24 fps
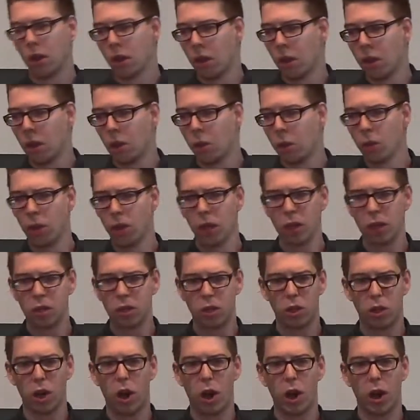well, let's
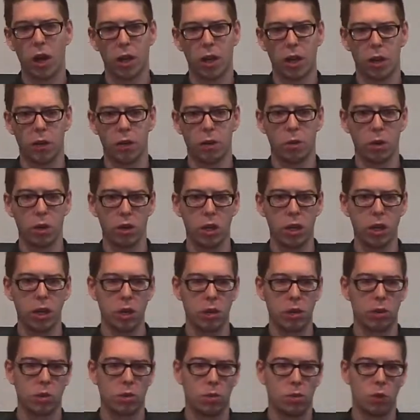talk, we're going
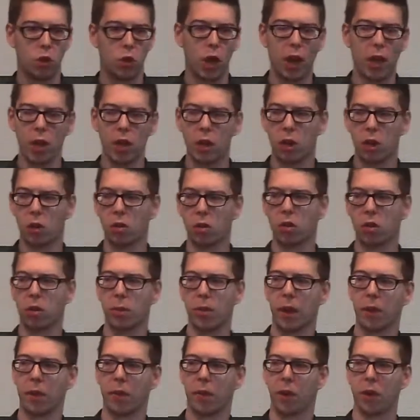to try to go a little
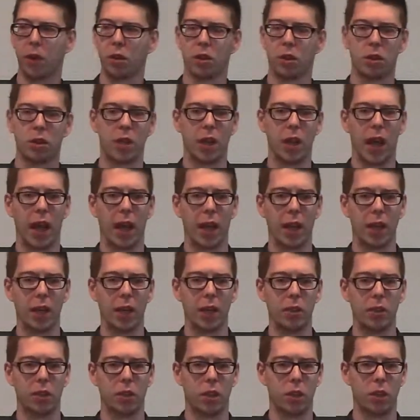bit further today
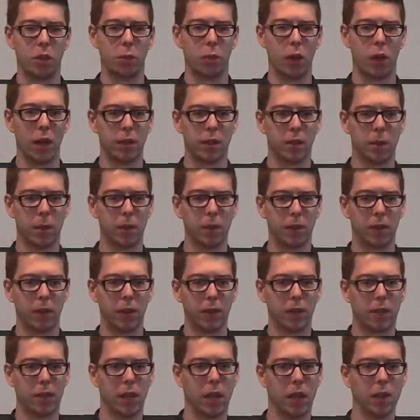into what some of his
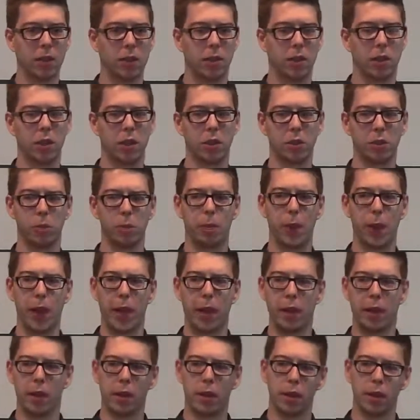sons do. But